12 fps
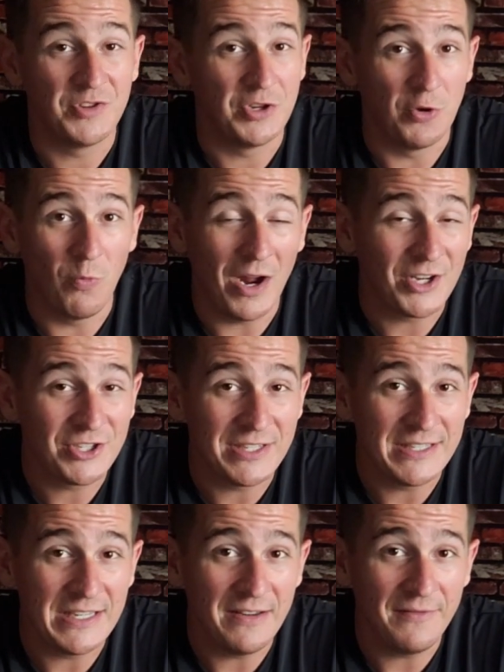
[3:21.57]
Do you watch
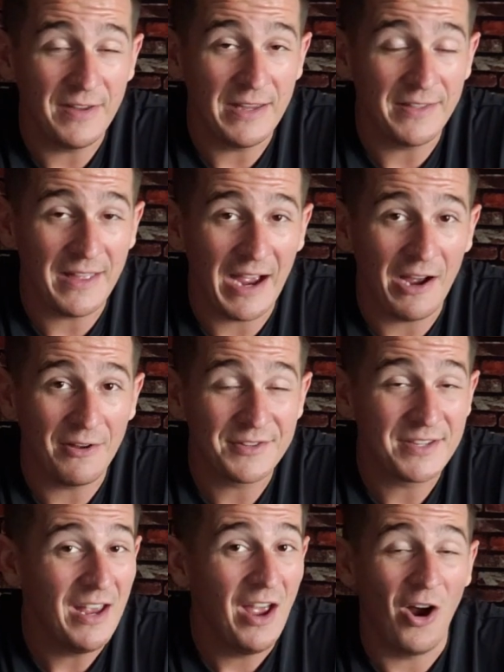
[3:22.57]
CTV in the
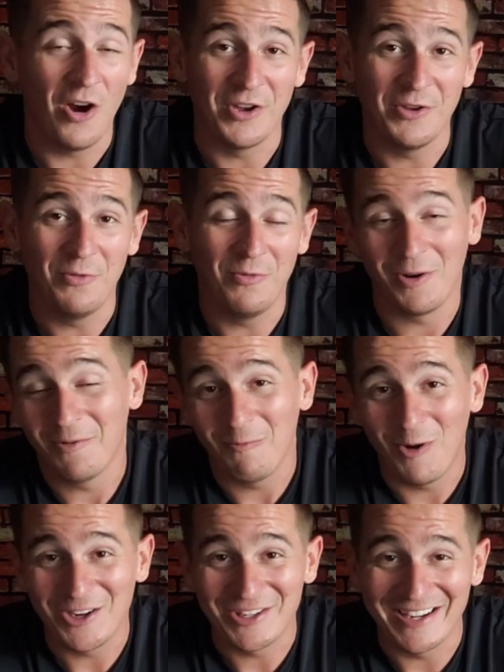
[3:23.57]
house? Are you uh,
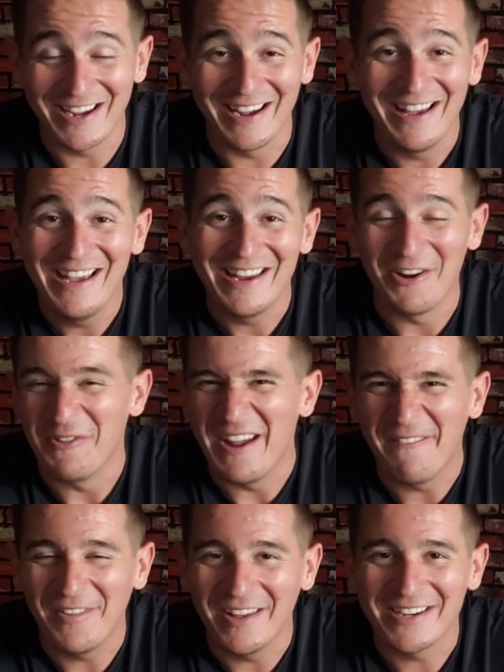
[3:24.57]
watching a, uh, you know,
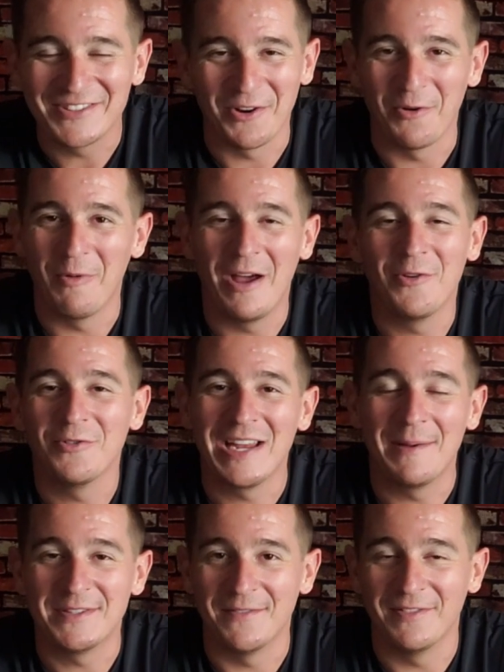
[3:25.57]
Netflix or other
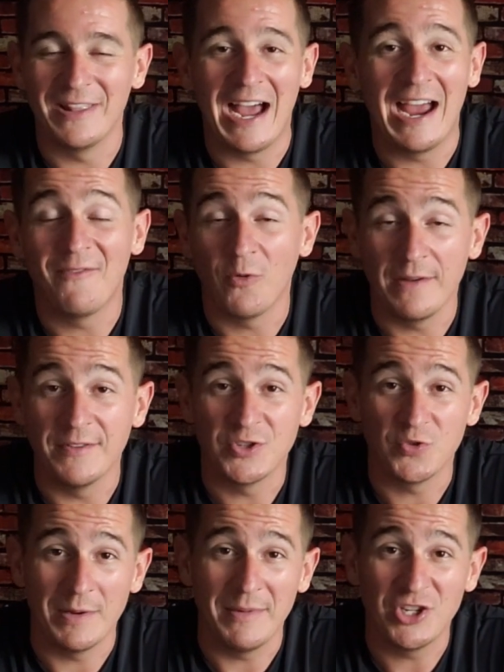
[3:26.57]
types of live or even
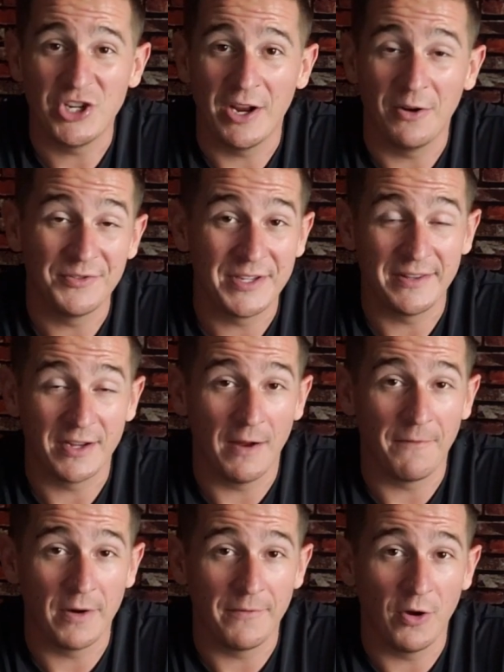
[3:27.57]
streaming channels in the
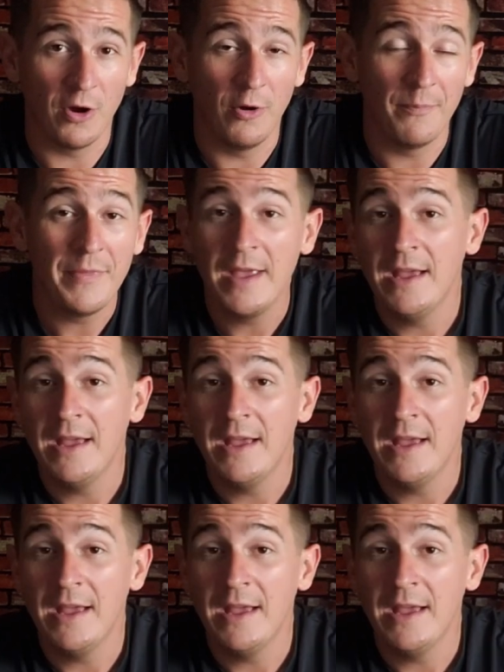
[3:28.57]
comfort of your home?